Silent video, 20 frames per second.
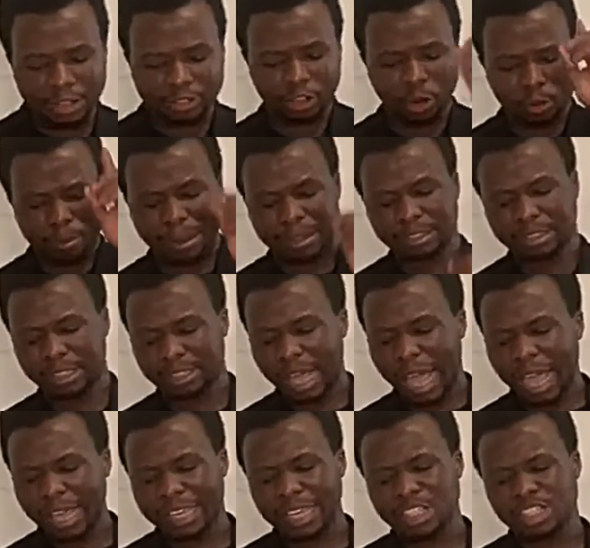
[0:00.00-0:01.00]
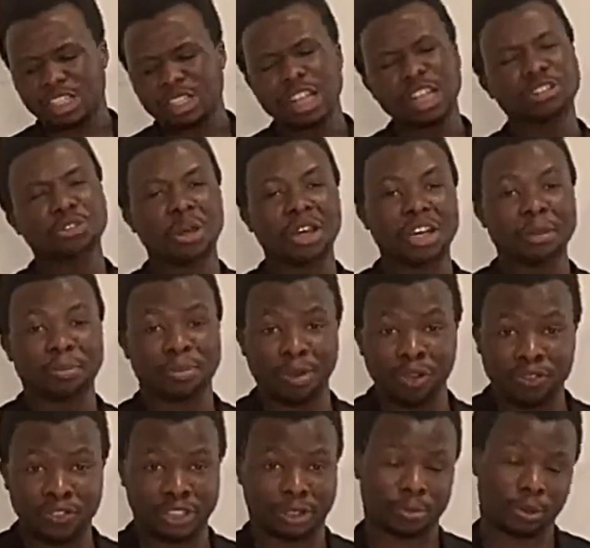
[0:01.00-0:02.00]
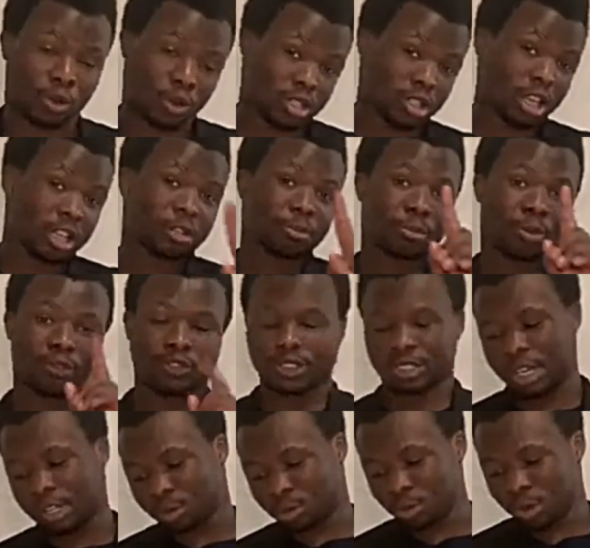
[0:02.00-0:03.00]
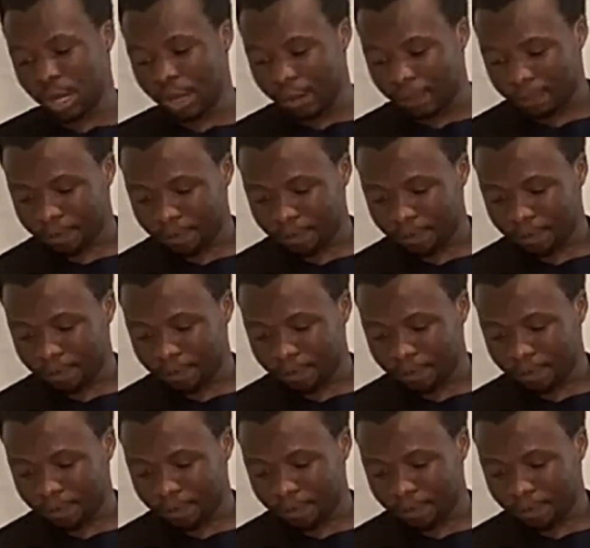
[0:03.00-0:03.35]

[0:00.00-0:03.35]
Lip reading: Sir, the woman said, I can see that you are a prophet, because they had prophesied to